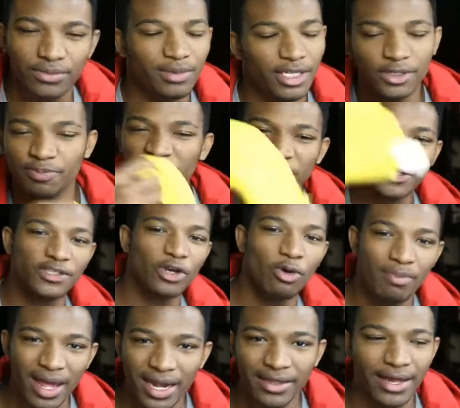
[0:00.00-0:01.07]
there's been so
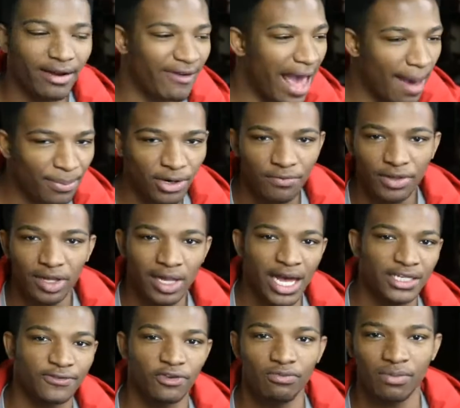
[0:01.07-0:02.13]
many that have happened over the
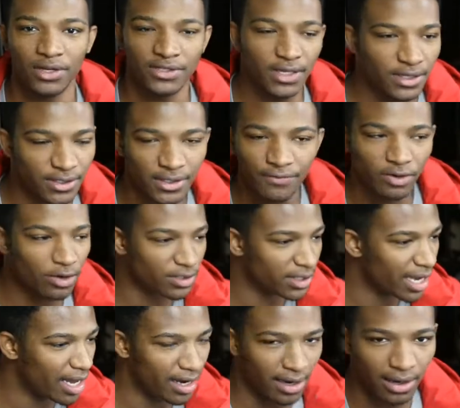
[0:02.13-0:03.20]
last few months that it's difficult to
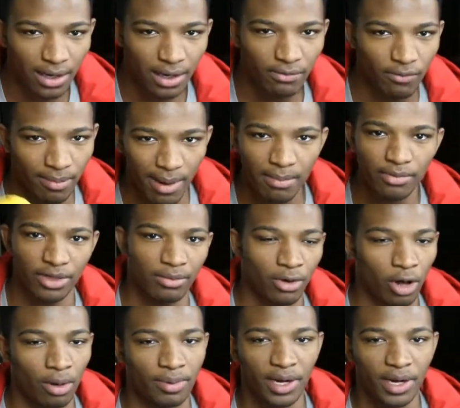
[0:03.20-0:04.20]
kind of remember them all.